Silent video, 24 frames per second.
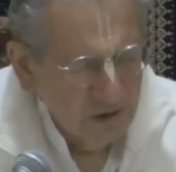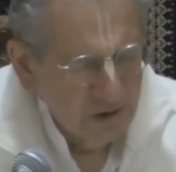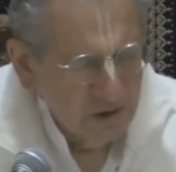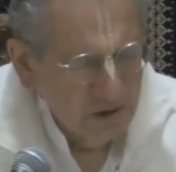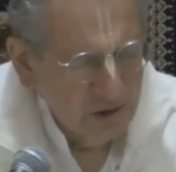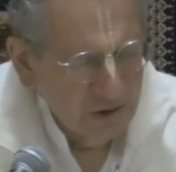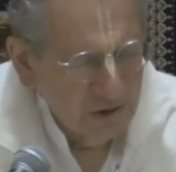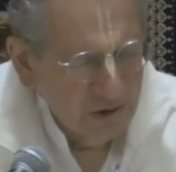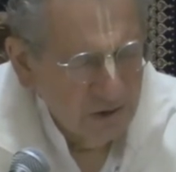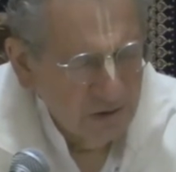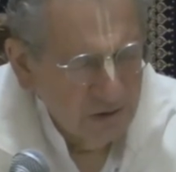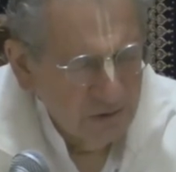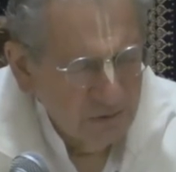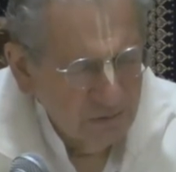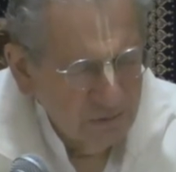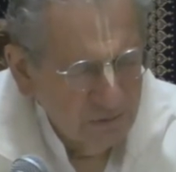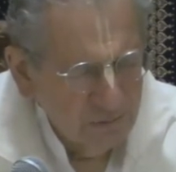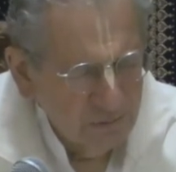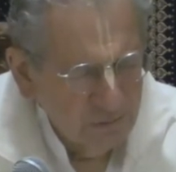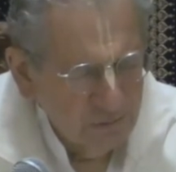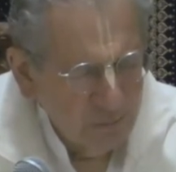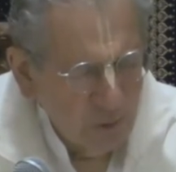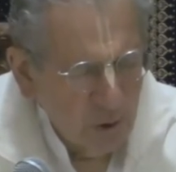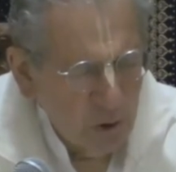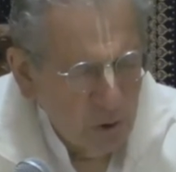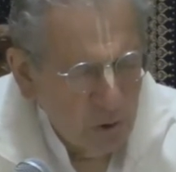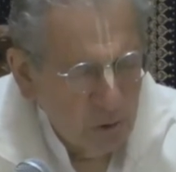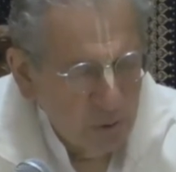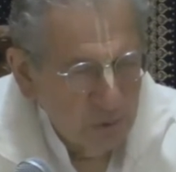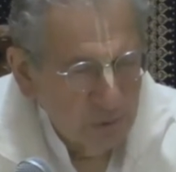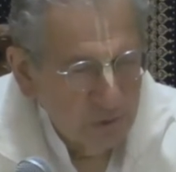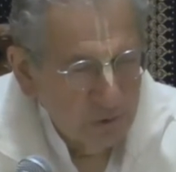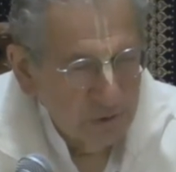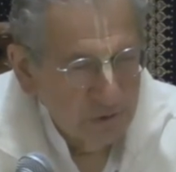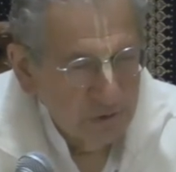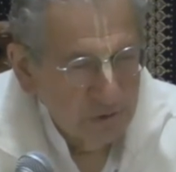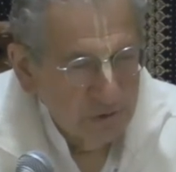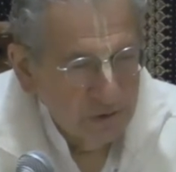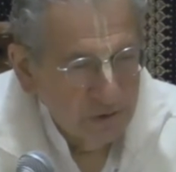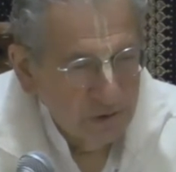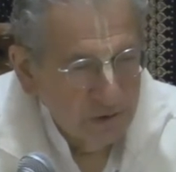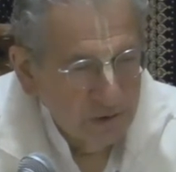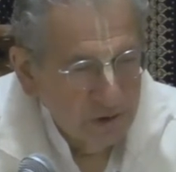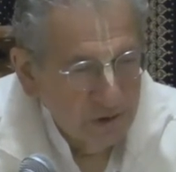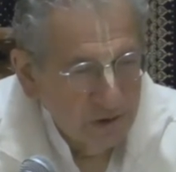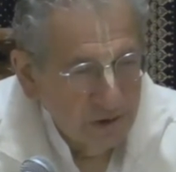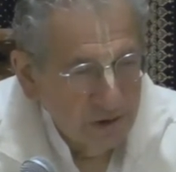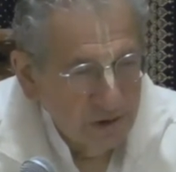uh, bone
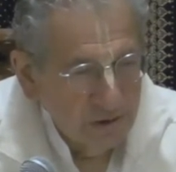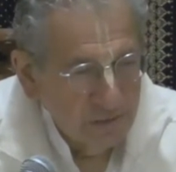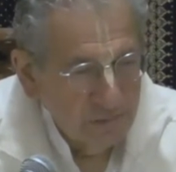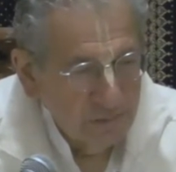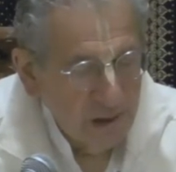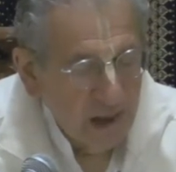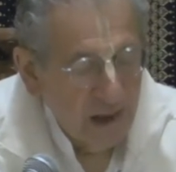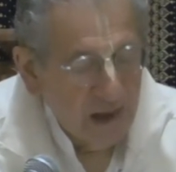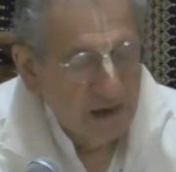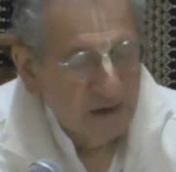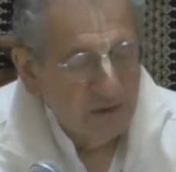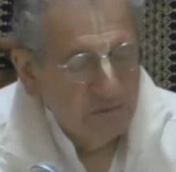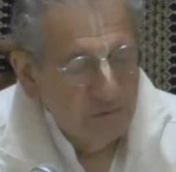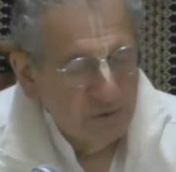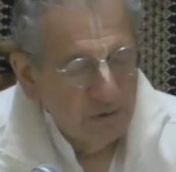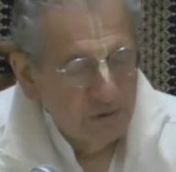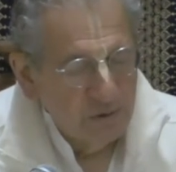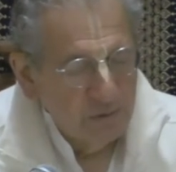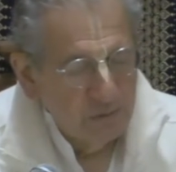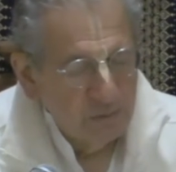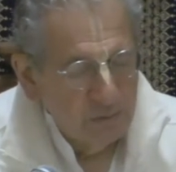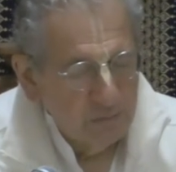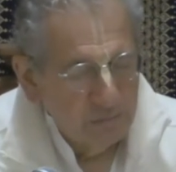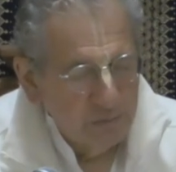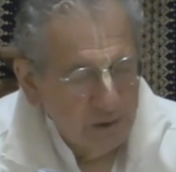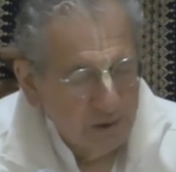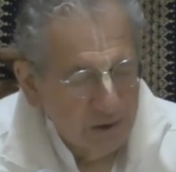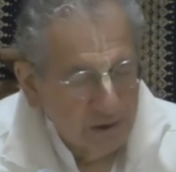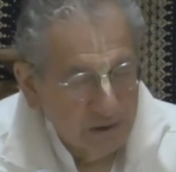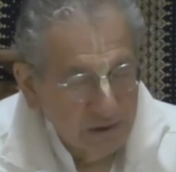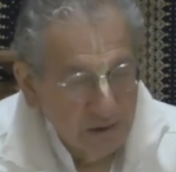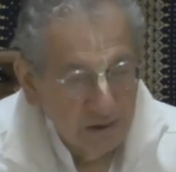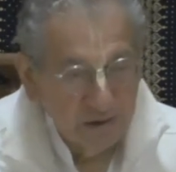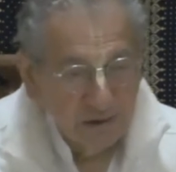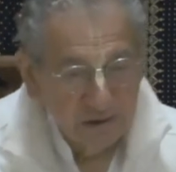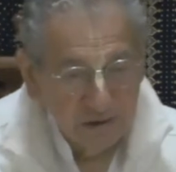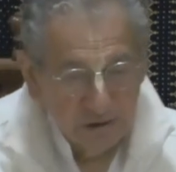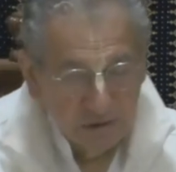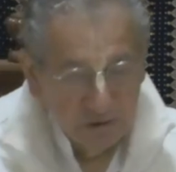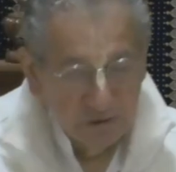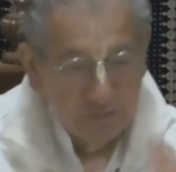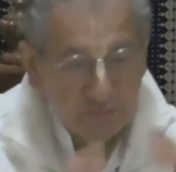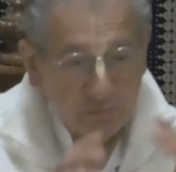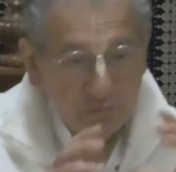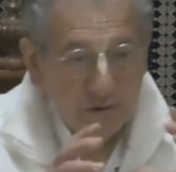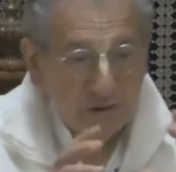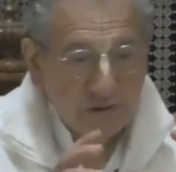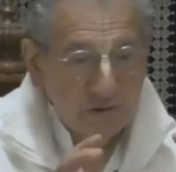in the back of a human being. Then they show
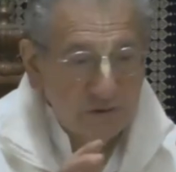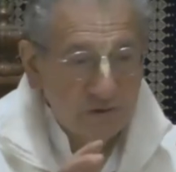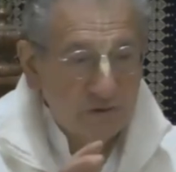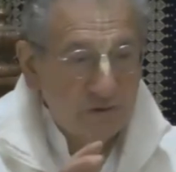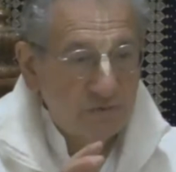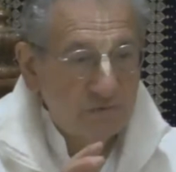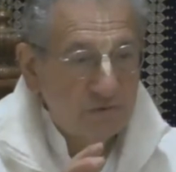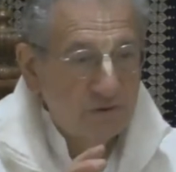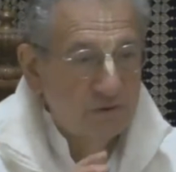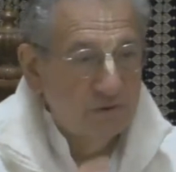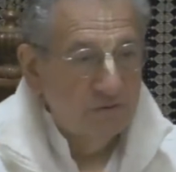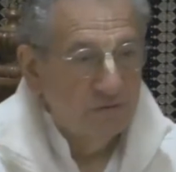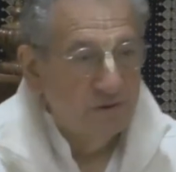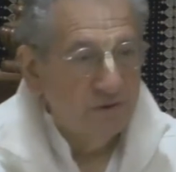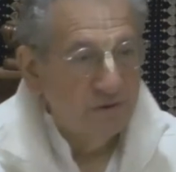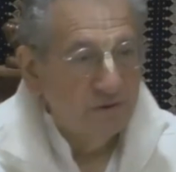you a picture of it.